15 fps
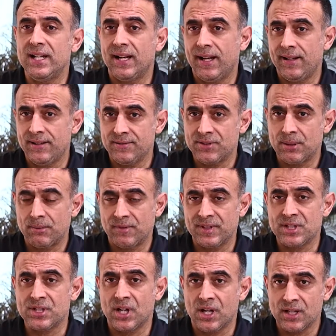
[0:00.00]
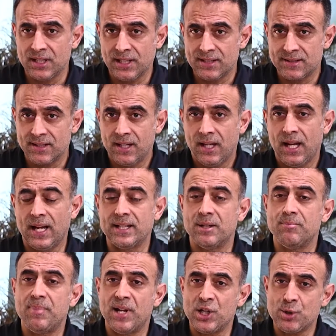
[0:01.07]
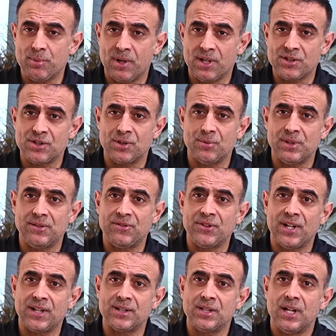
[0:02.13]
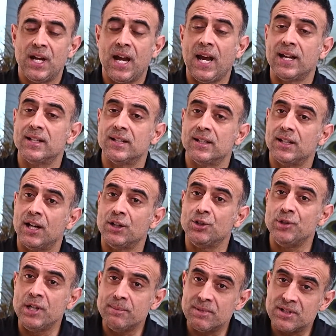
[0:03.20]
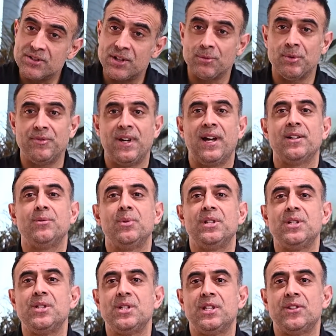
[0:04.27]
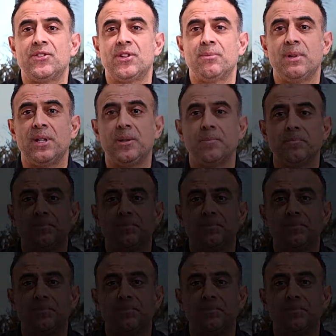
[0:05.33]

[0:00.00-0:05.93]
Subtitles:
ahead of some of the targets and the benchmarks that we've set and the agreements that we've had with the GSMA.